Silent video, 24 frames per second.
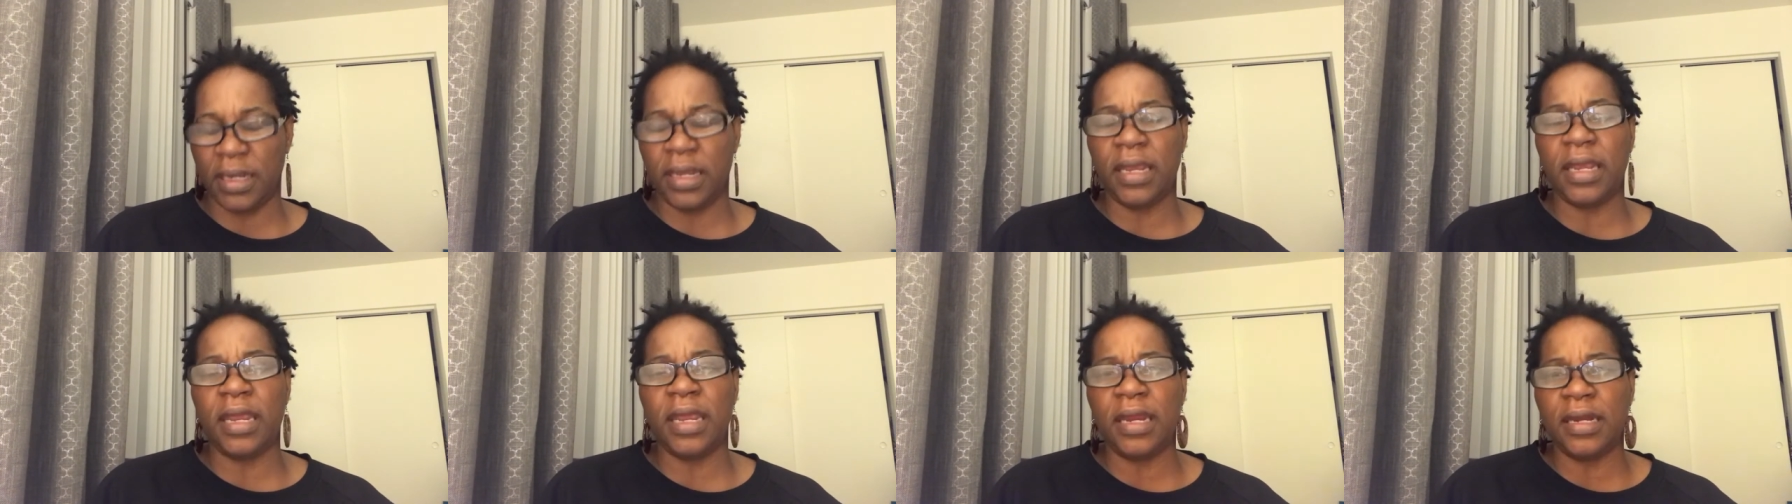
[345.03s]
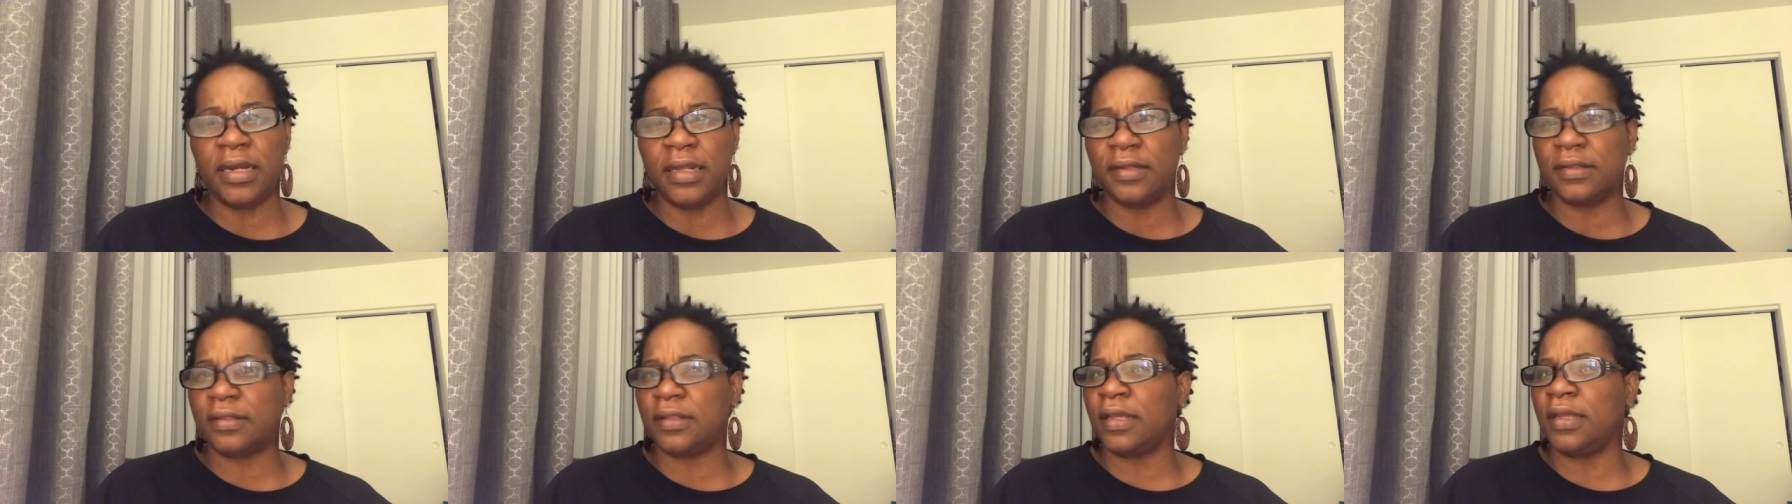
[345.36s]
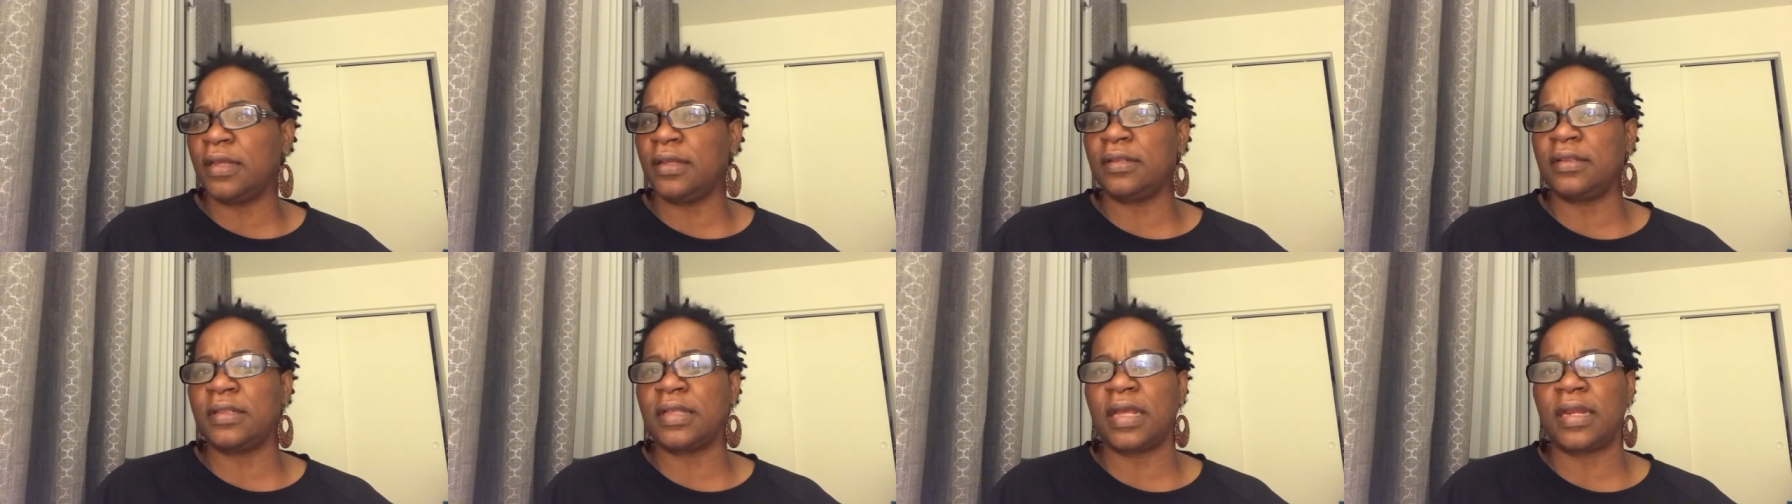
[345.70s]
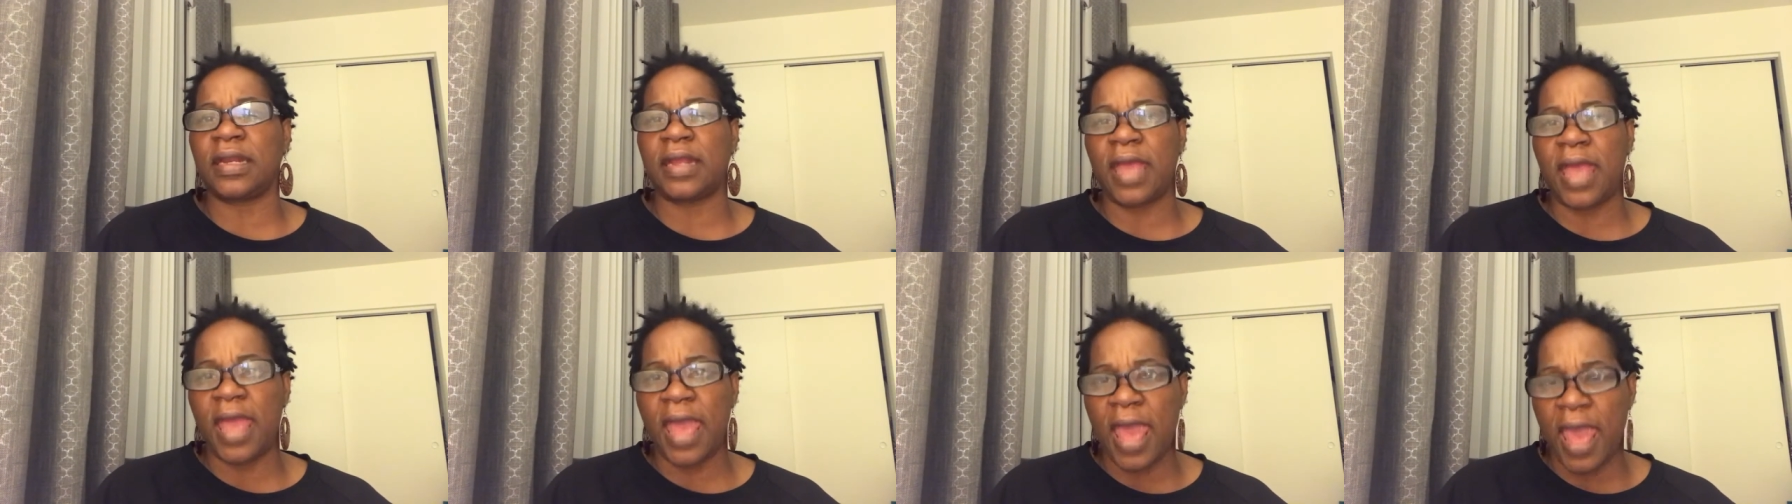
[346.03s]
anything
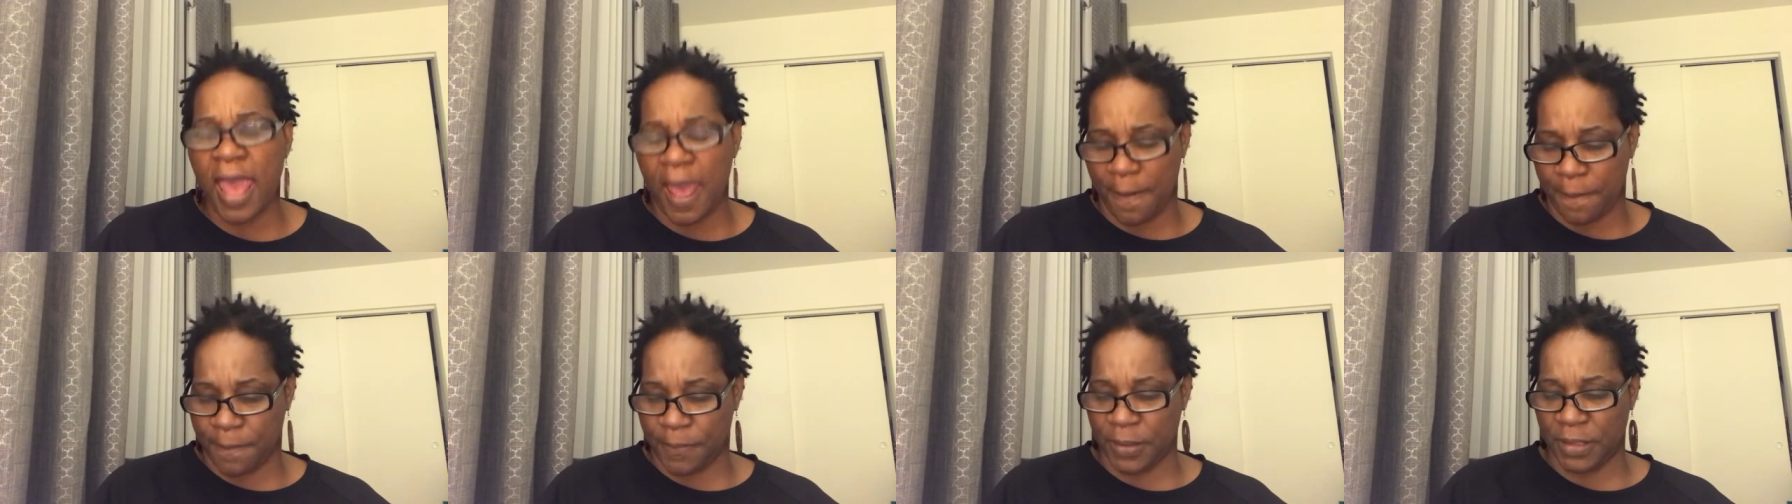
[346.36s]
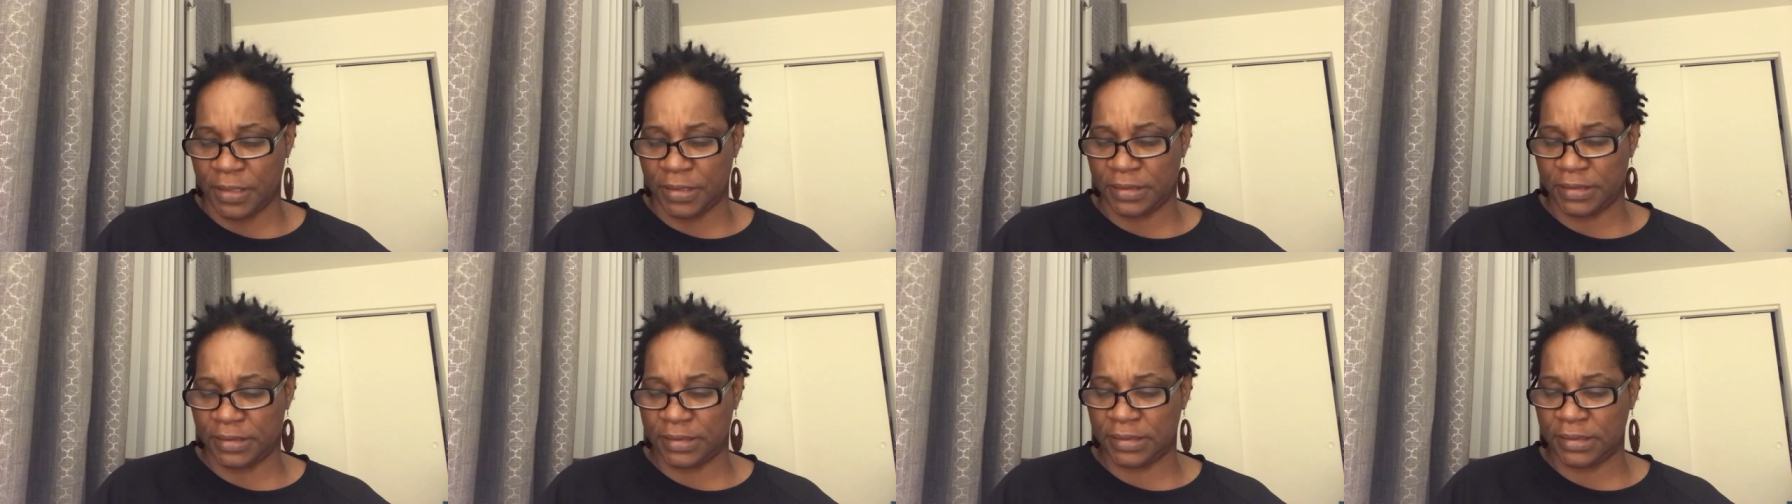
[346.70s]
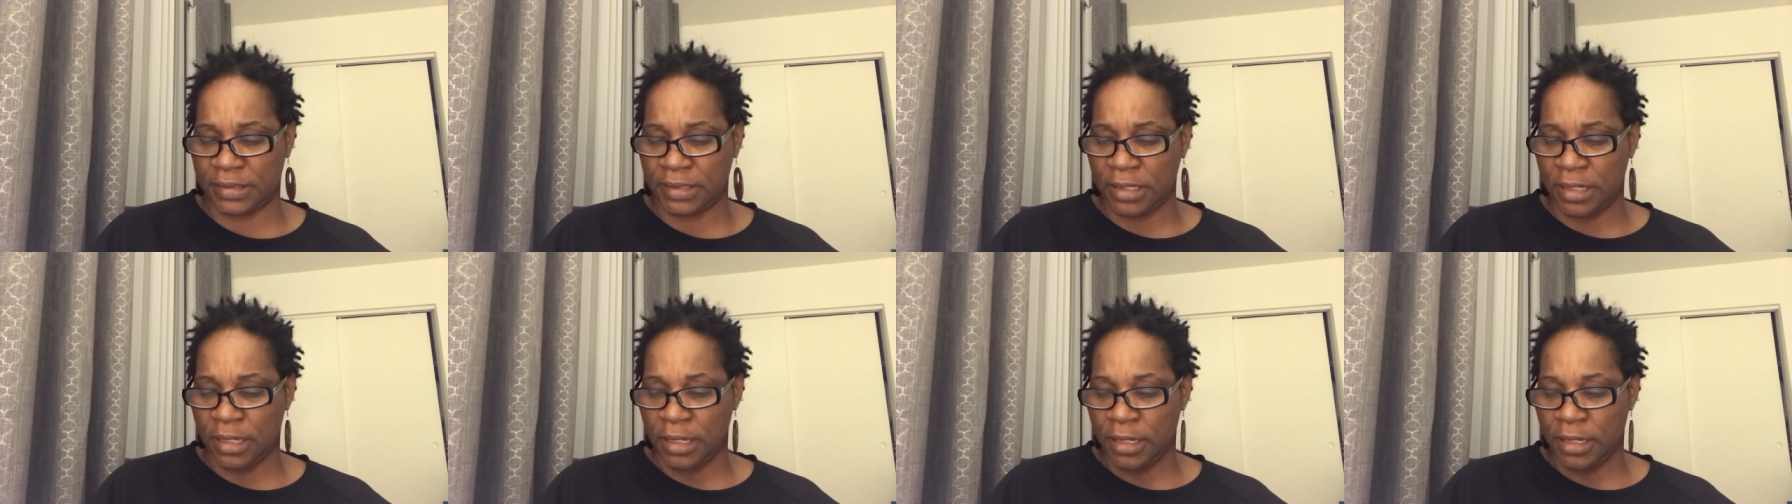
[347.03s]
that happens